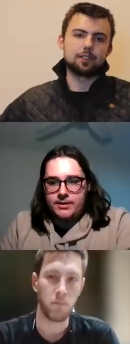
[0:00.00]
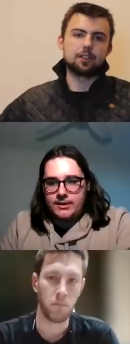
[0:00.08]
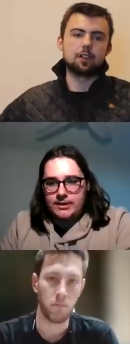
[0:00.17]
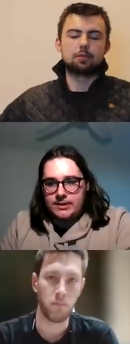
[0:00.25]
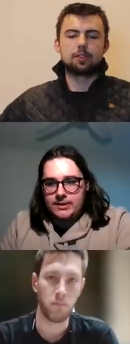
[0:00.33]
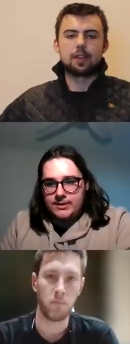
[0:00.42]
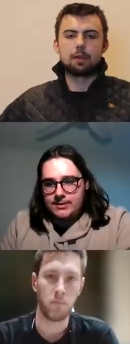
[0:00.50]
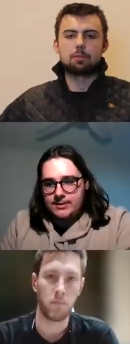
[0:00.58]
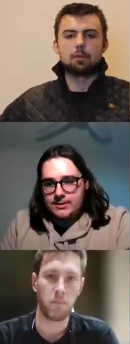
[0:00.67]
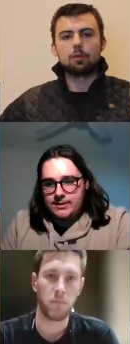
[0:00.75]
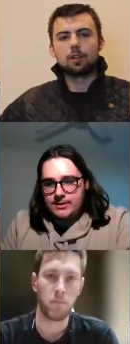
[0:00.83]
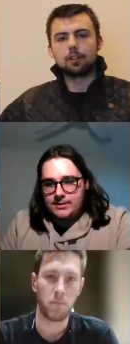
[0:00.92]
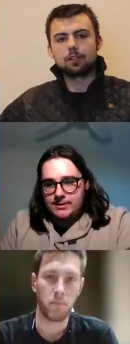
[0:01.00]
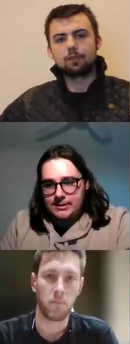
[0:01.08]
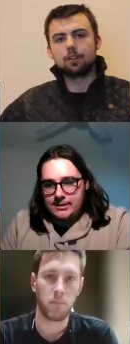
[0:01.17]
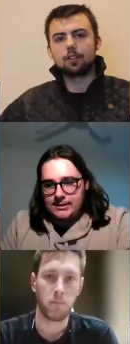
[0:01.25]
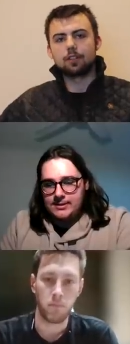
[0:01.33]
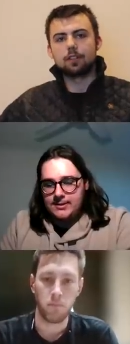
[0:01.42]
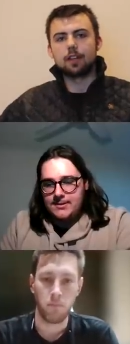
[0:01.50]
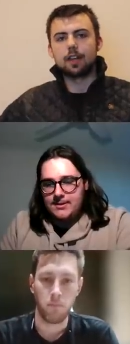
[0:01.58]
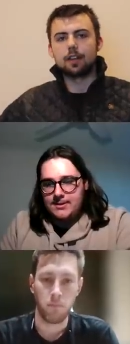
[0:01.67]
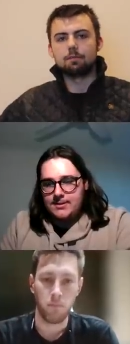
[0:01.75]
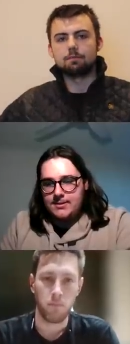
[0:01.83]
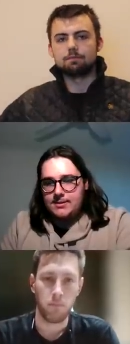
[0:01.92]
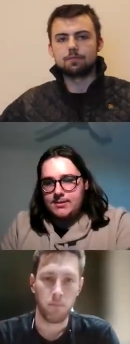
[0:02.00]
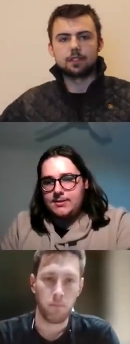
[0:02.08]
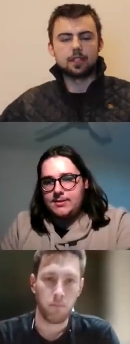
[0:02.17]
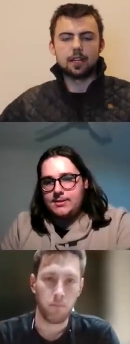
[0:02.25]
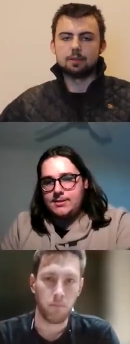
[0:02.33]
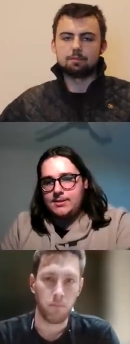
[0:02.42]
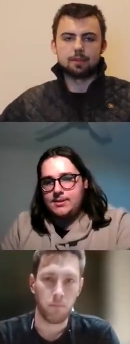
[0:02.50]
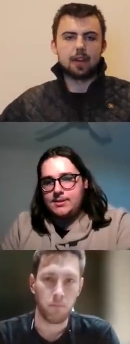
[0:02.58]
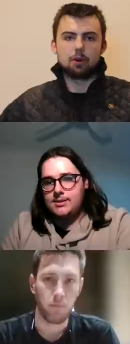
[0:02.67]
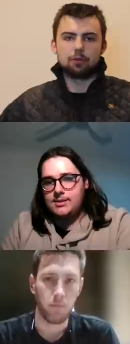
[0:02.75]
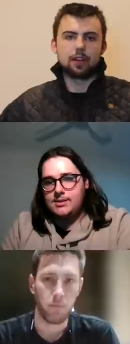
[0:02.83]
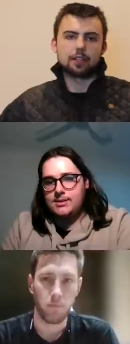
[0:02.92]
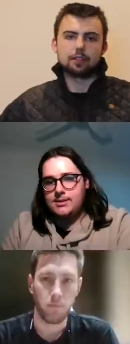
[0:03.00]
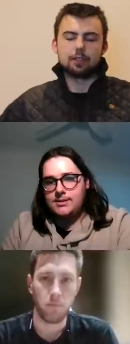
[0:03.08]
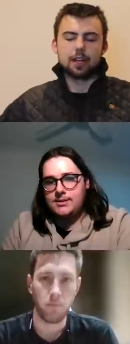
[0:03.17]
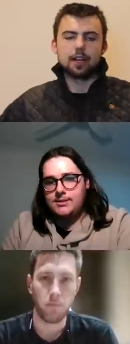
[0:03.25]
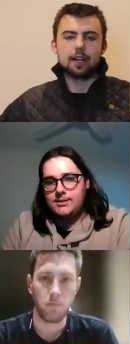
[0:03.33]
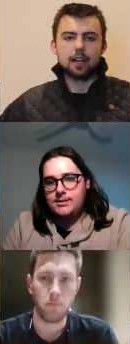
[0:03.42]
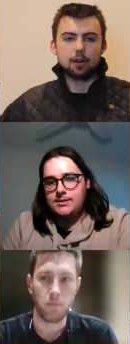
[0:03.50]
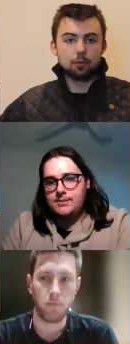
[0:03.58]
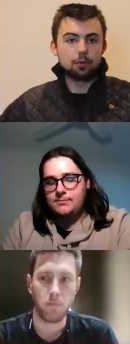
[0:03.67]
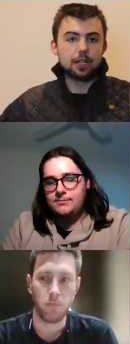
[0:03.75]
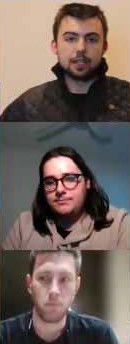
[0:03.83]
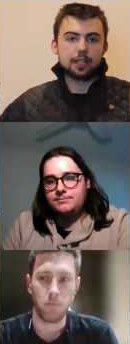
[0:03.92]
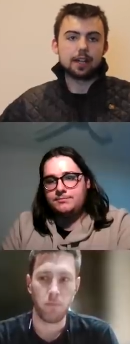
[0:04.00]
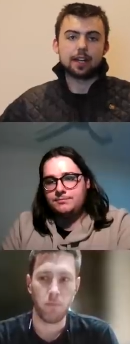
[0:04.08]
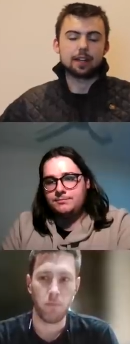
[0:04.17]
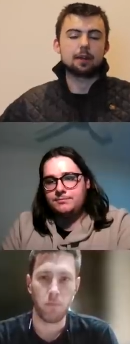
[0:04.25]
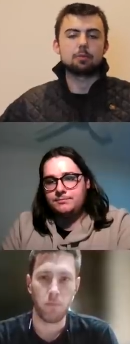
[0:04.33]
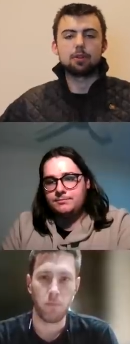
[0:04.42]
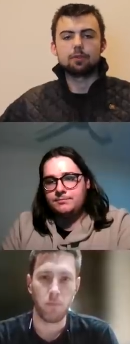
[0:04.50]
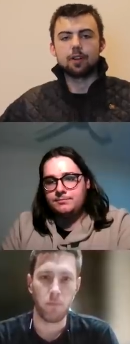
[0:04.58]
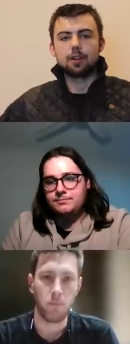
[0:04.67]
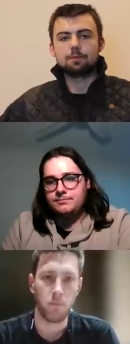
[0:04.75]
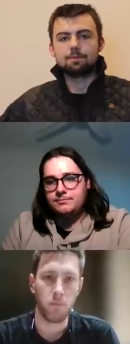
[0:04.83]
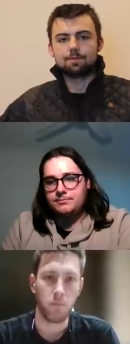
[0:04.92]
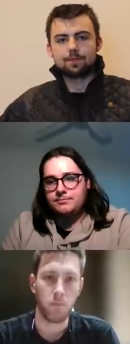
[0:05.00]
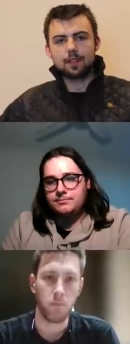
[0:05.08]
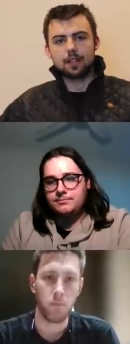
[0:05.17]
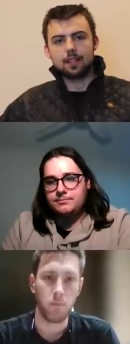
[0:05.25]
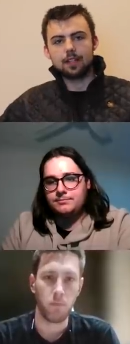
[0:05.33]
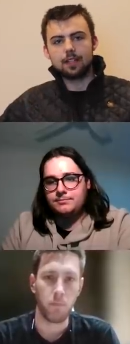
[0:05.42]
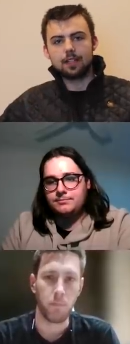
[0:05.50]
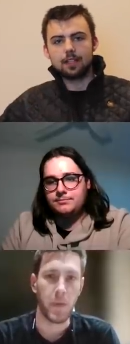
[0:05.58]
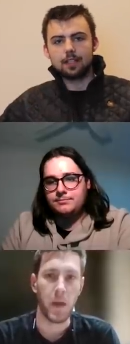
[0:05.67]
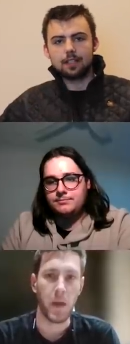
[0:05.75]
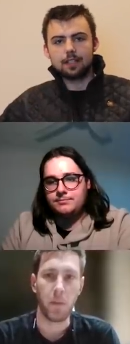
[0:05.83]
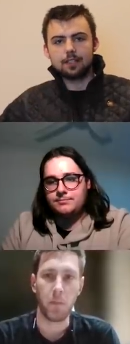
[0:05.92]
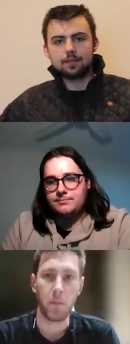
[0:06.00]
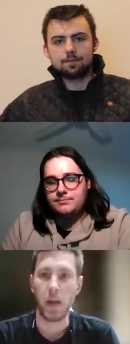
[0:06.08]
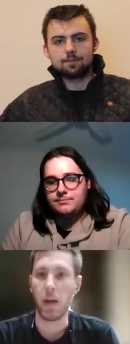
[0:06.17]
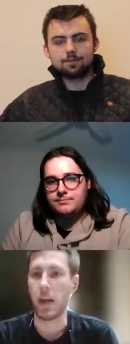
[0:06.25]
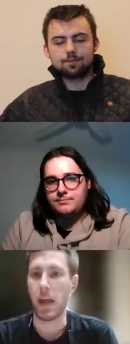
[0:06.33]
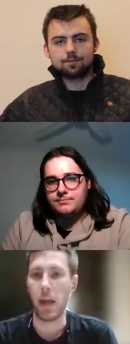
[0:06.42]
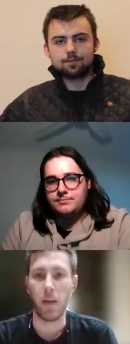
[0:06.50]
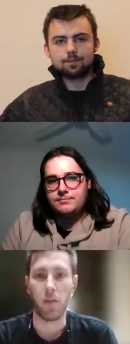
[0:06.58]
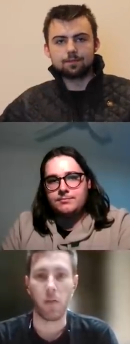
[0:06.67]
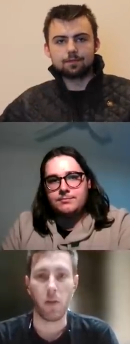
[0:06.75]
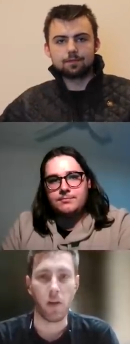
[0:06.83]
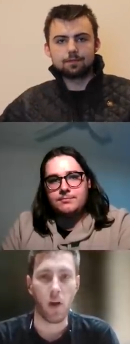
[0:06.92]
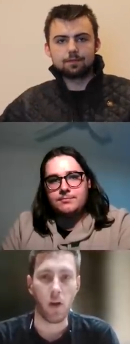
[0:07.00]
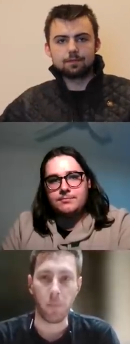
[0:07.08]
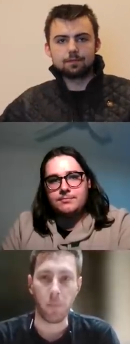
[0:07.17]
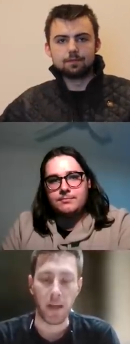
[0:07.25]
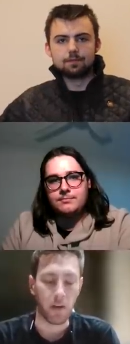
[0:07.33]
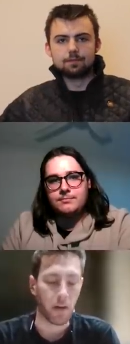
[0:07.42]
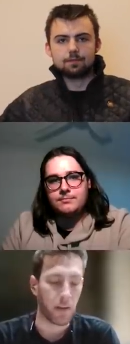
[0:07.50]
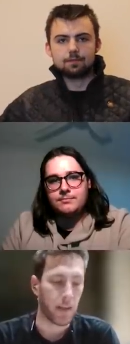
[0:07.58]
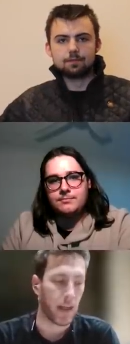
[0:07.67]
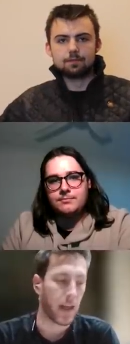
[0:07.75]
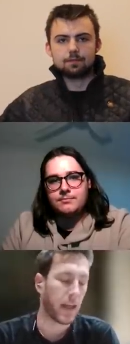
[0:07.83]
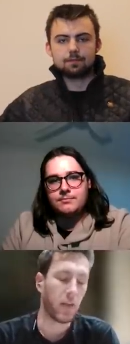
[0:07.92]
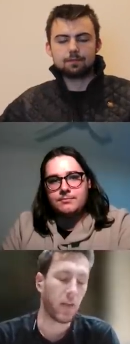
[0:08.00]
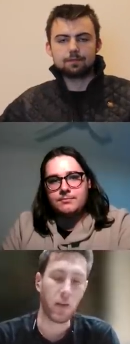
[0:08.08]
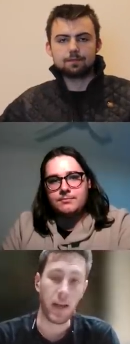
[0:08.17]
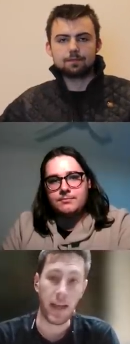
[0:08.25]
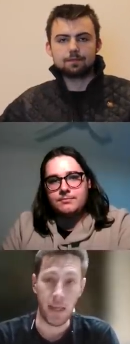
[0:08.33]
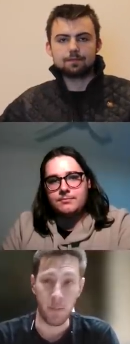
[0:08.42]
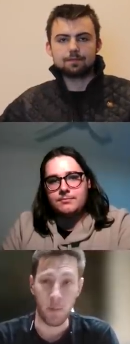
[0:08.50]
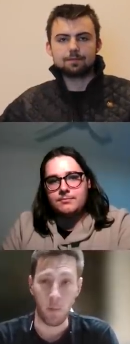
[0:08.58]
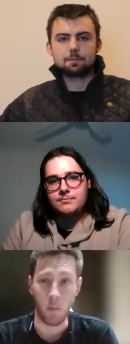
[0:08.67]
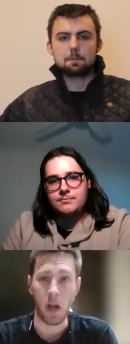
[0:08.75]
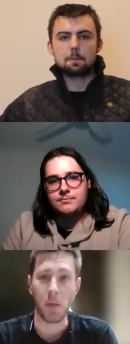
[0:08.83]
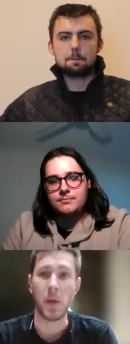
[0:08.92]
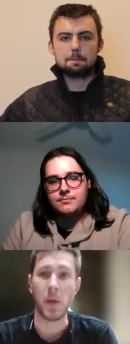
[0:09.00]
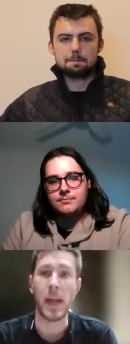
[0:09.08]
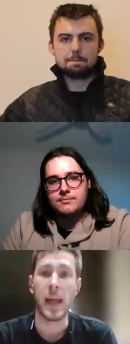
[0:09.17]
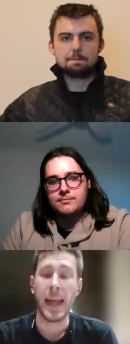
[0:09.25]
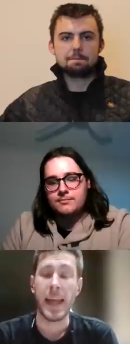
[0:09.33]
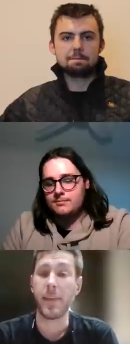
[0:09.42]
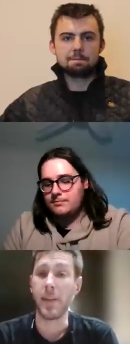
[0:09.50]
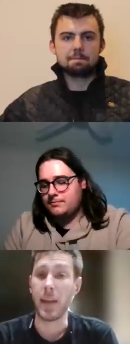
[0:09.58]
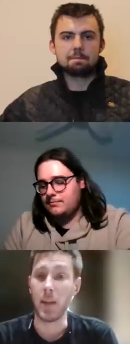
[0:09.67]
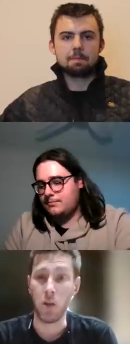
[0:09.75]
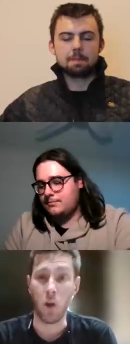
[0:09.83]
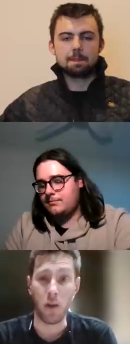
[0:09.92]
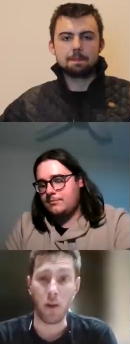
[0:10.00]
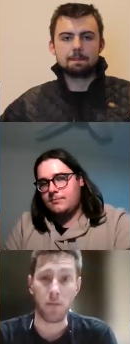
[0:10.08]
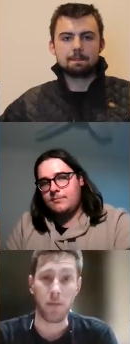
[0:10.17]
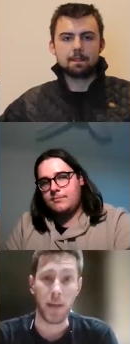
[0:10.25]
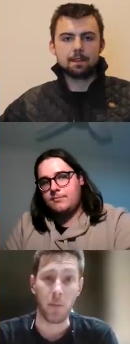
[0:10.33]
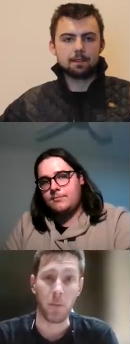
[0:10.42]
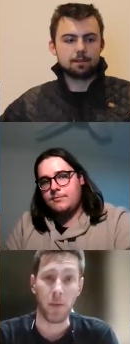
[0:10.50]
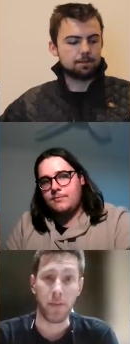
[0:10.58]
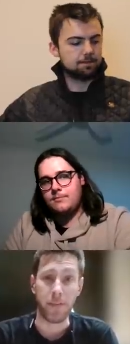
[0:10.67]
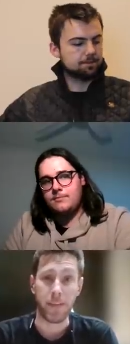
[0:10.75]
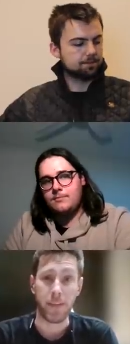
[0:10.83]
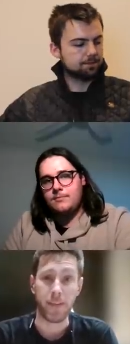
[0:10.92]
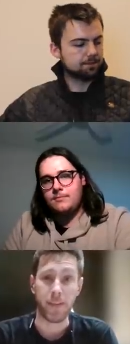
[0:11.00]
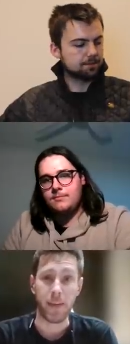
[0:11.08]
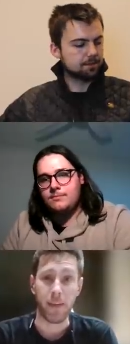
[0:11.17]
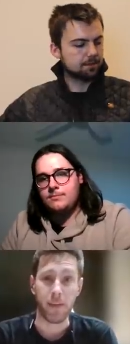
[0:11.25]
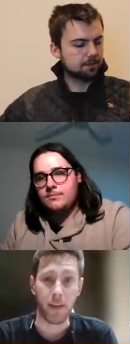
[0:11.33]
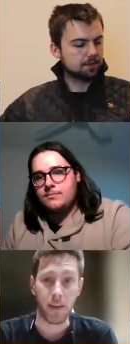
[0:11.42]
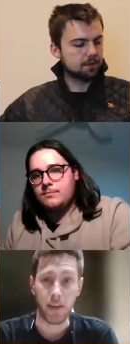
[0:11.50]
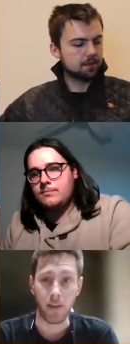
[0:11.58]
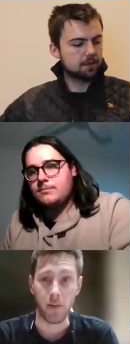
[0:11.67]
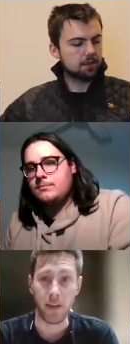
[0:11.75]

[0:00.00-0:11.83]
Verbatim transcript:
Speaker 1: in terms of their points versus their um, how effective they are. I really like that profile. Yeah,
Speaker 2: and again, he's got the oath maker in there. He's got a heap of wildmen. He has a lot of numbers in this list. Like you look at